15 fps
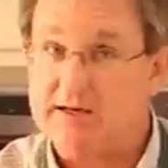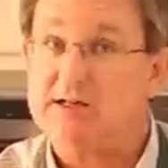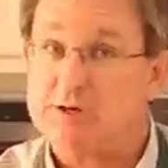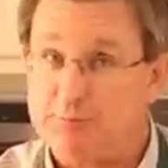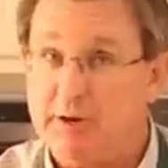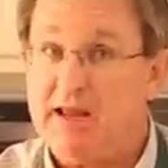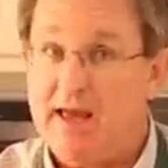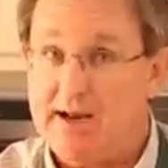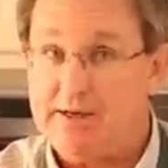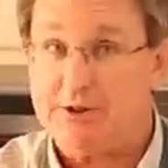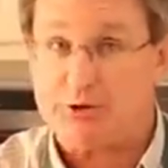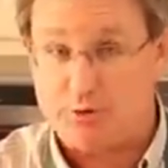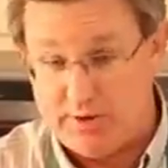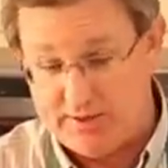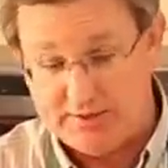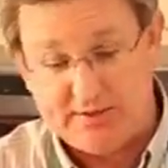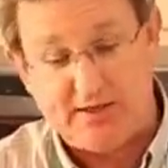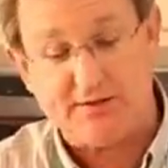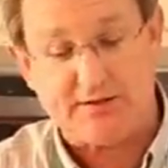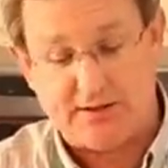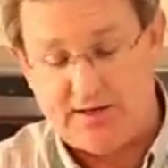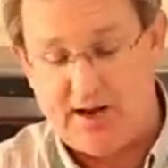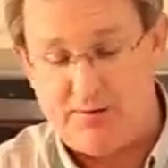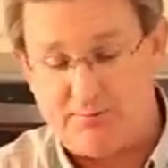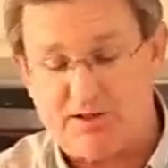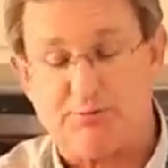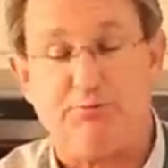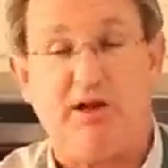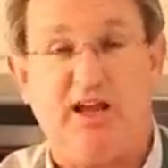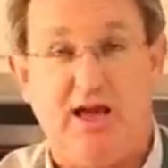spaghetti strings, hence the name
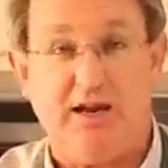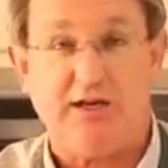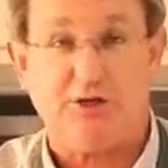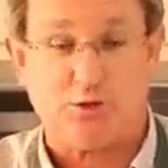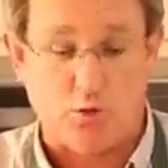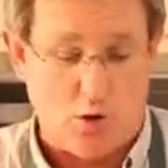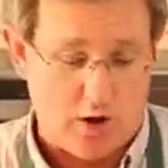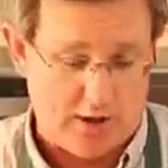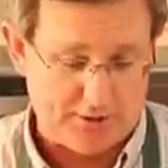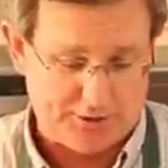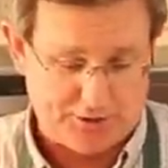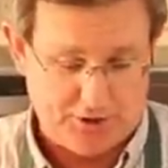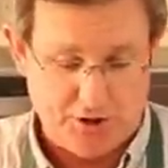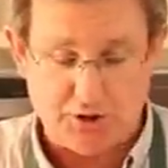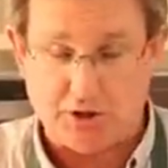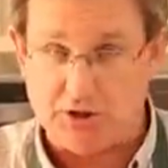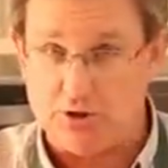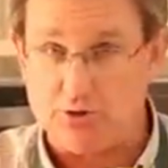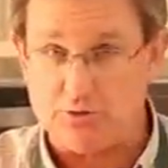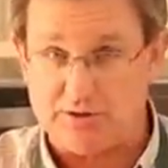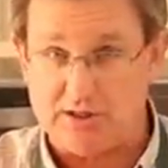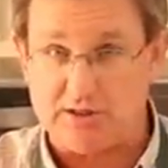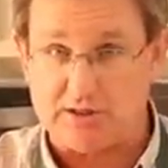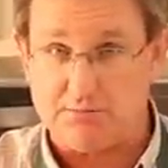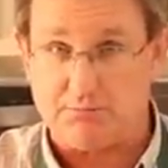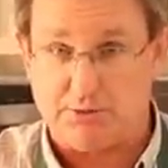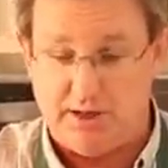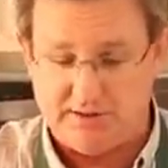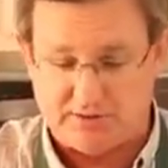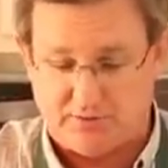spaghetti squash. So you can use this in
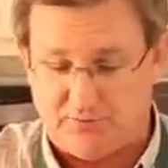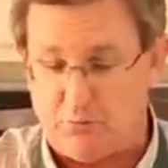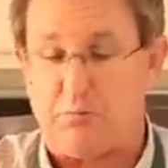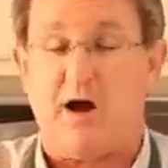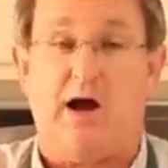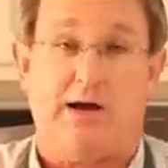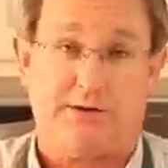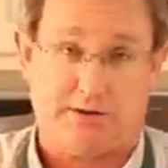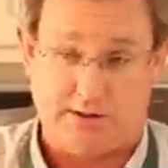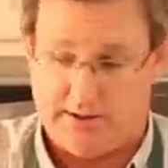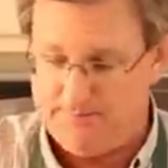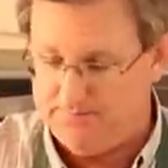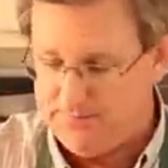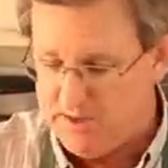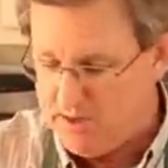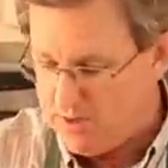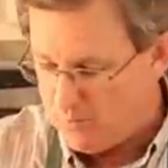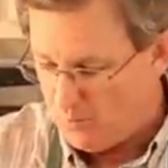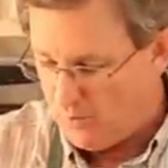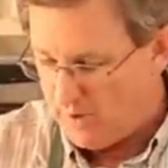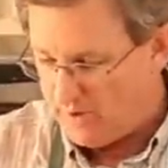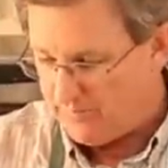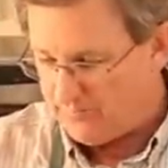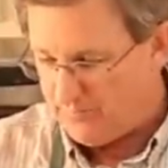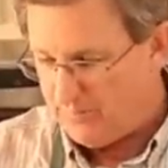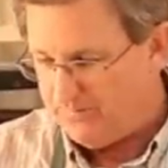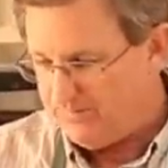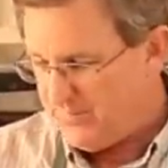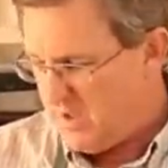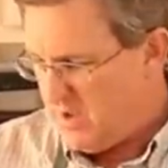place of a pasta. Wonderful.
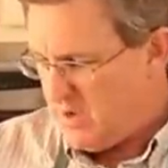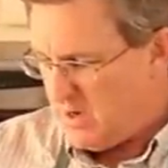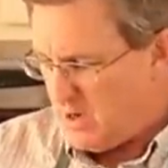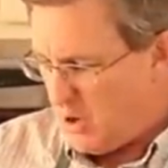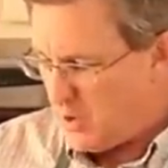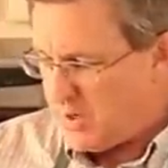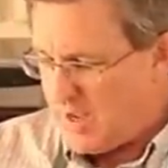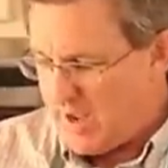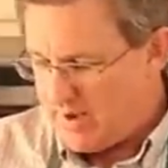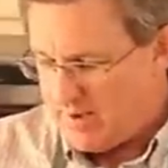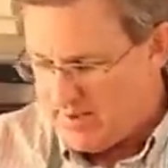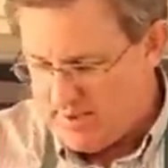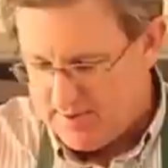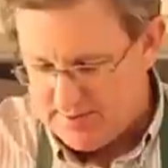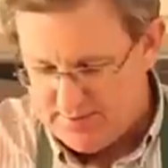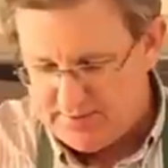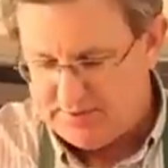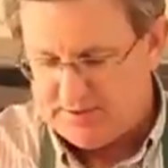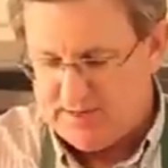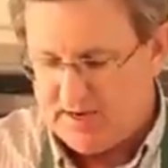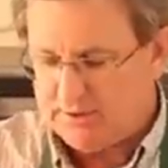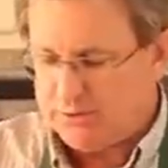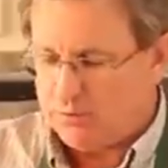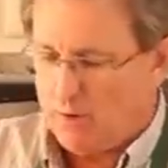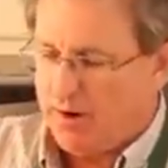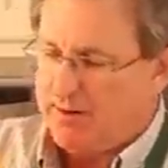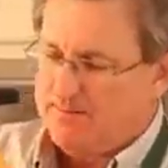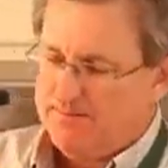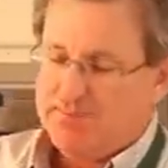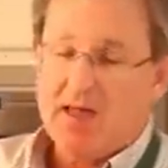Okay, this next
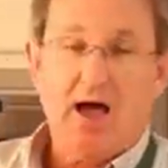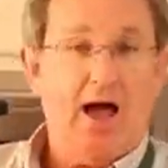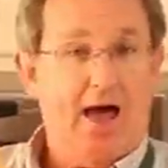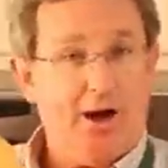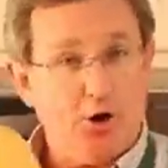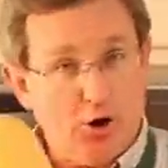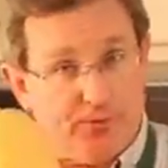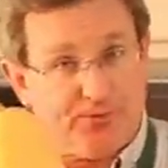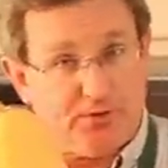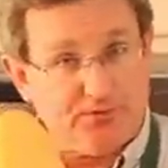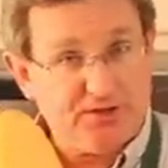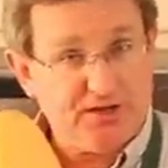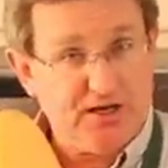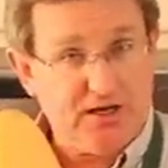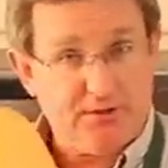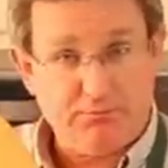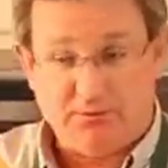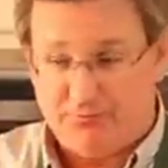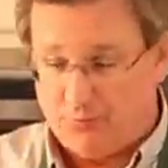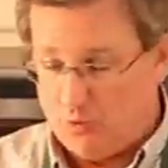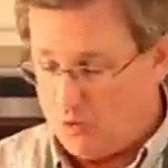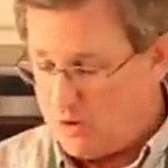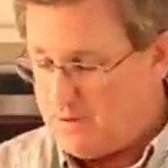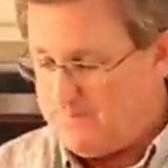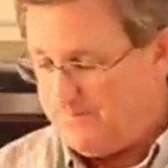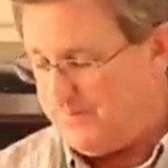one, I don't know if you've seen before,